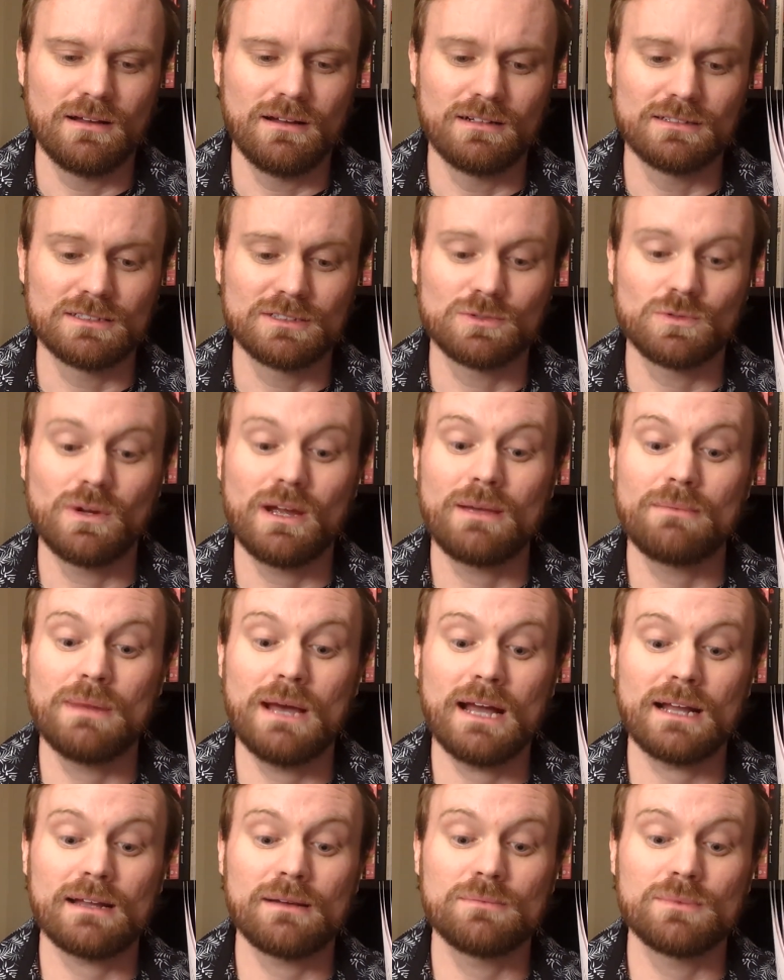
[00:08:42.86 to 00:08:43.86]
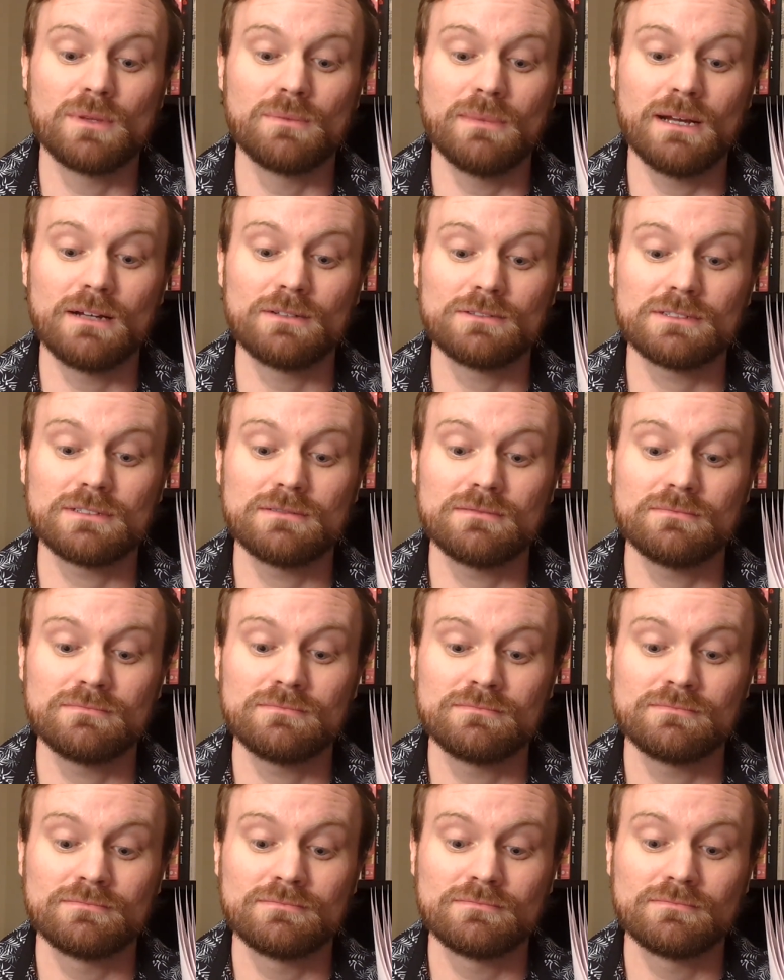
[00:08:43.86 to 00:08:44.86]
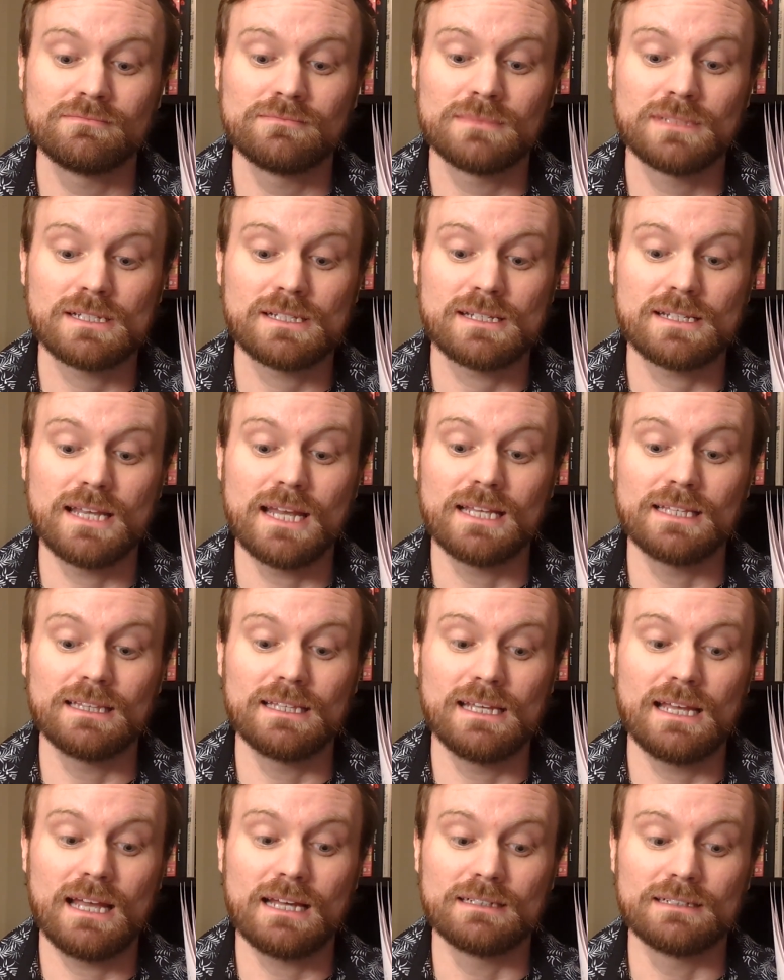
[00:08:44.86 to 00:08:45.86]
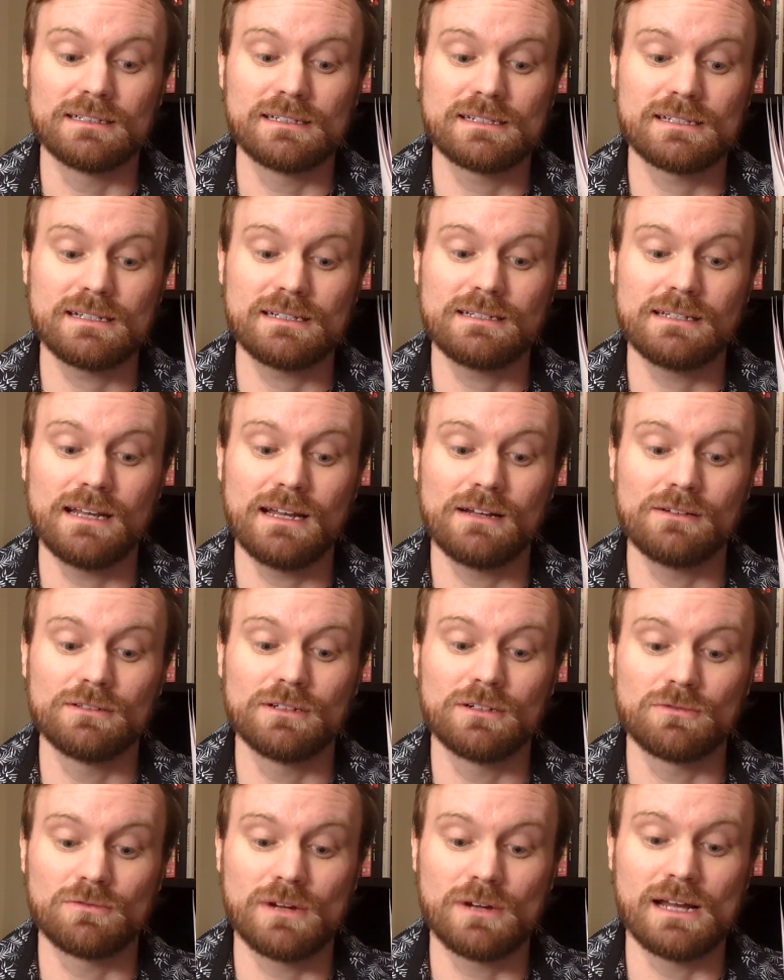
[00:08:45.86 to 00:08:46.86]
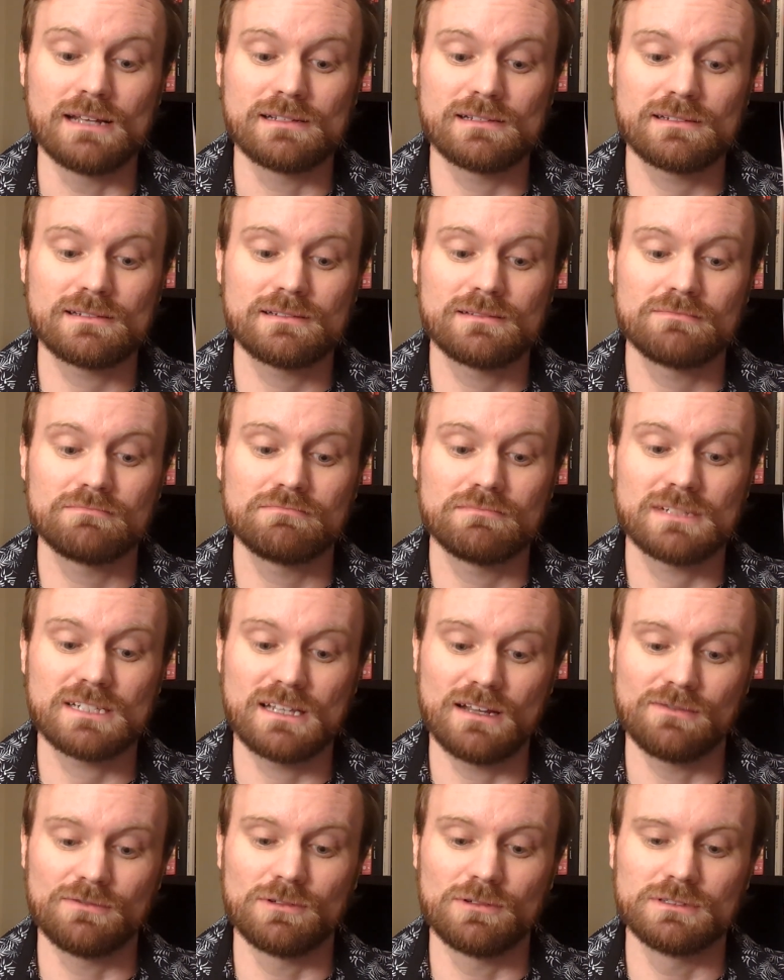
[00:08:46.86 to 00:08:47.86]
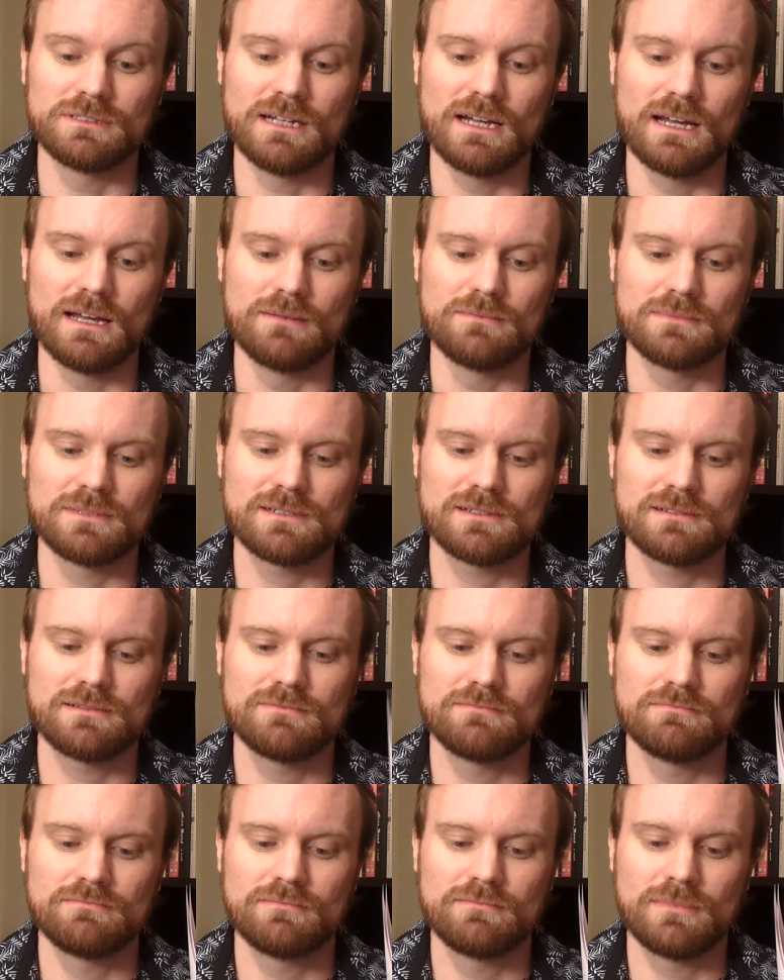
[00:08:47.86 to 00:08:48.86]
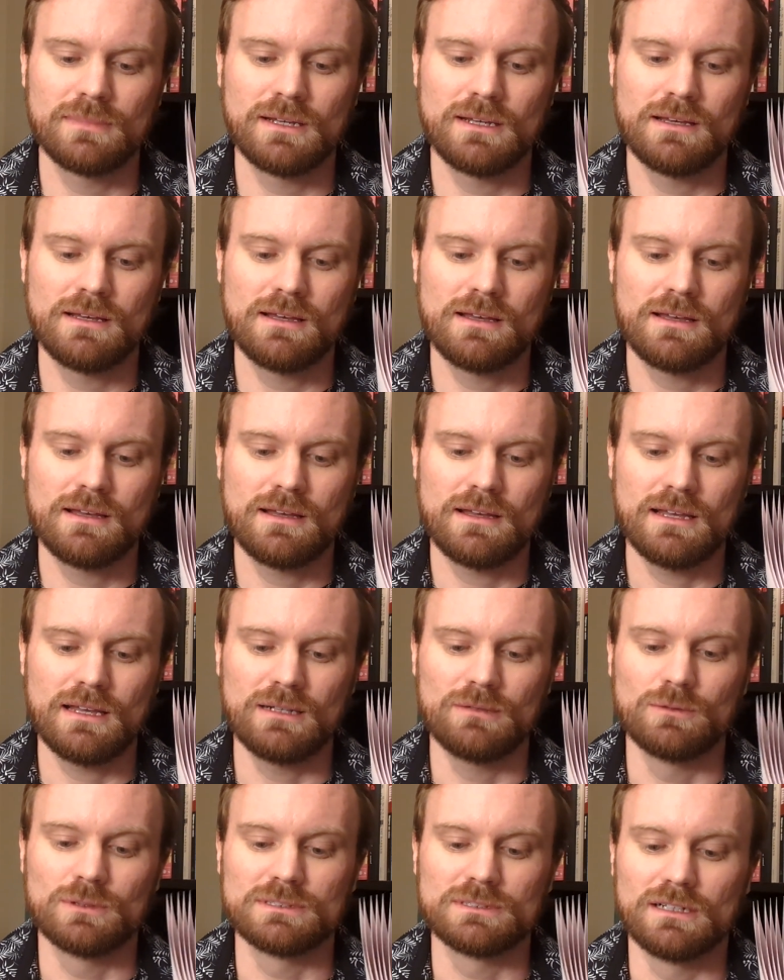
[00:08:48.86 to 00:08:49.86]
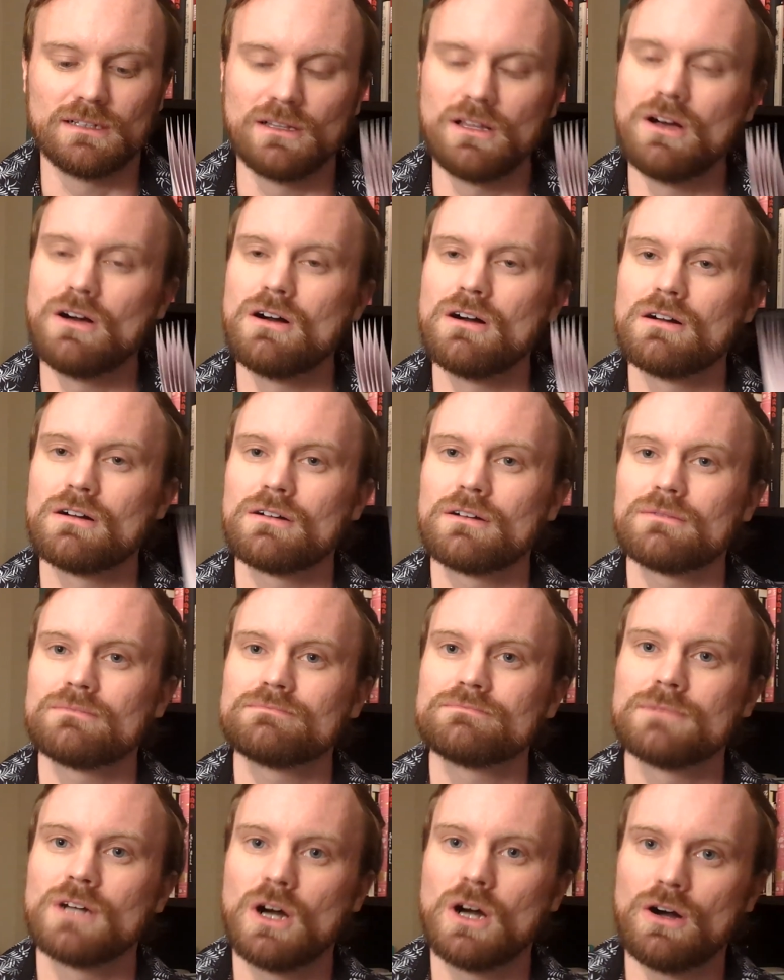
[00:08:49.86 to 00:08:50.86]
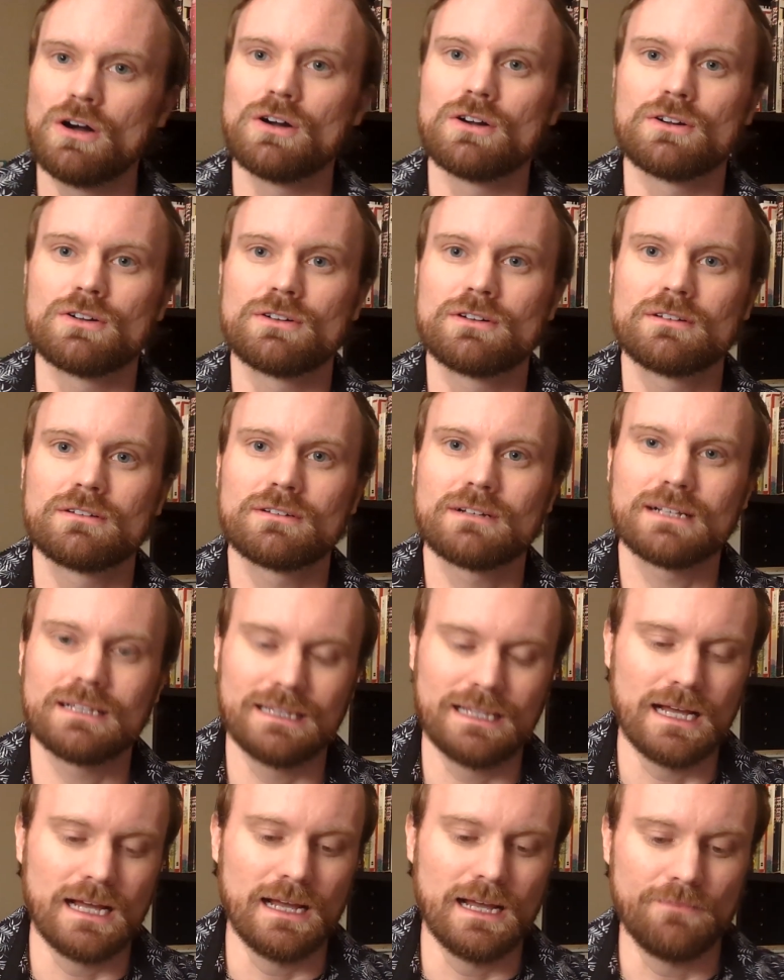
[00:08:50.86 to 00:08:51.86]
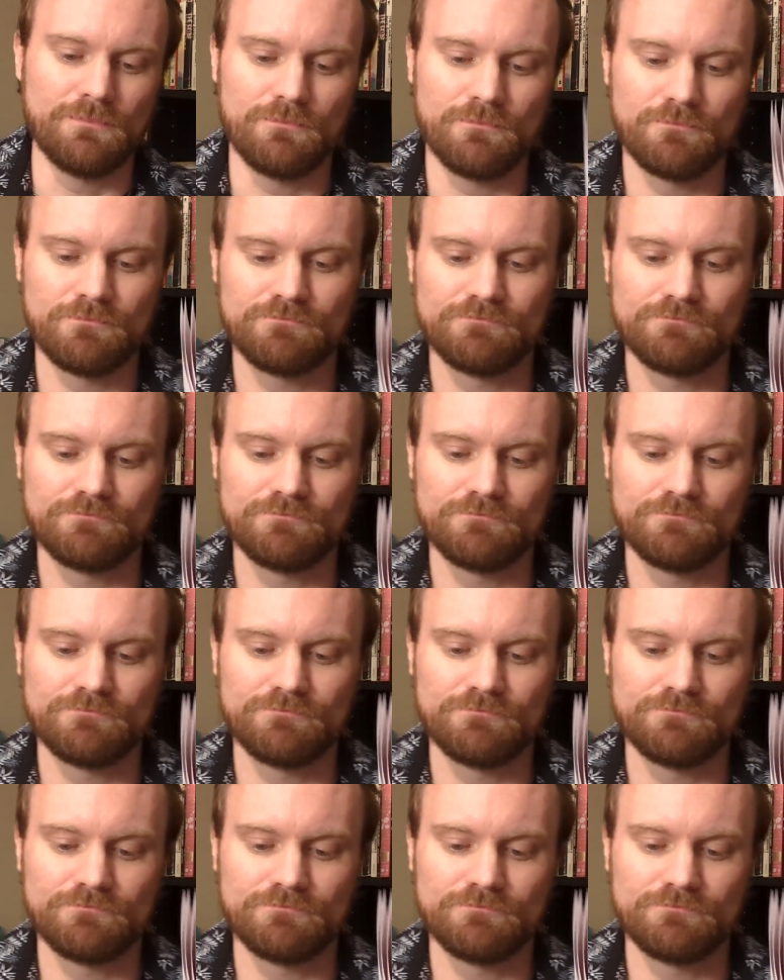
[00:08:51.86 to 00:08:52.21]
On his way back up the mountain, Stanley had to sit down and rest several times. It was a long, hard climb.